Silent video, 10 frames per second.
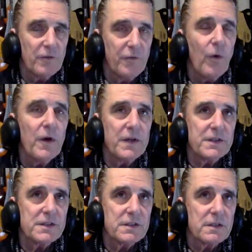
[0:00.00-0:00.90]

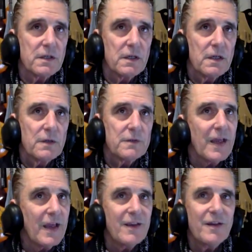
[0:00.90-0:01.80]
voice say,
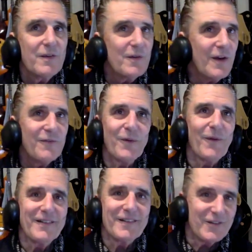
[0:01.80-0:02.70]
hey, you have no
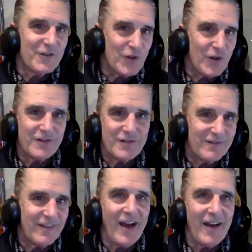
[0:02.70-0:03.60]
right to judge
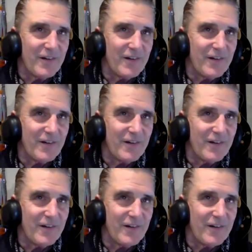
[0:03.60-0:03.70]
that or